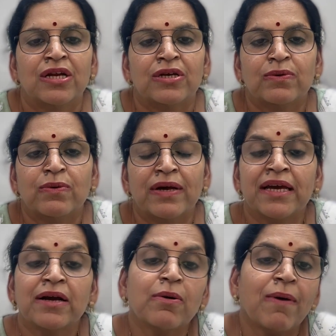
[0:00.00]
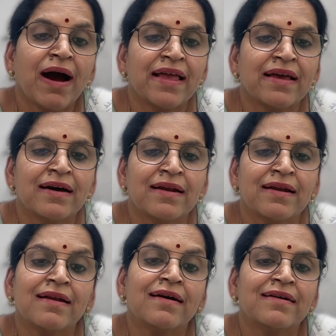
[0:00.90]
to inquire,
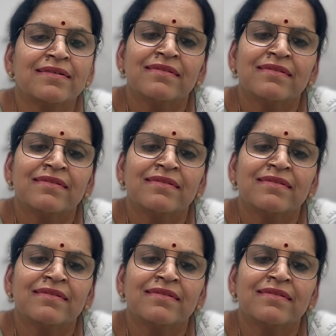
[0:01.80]
learn.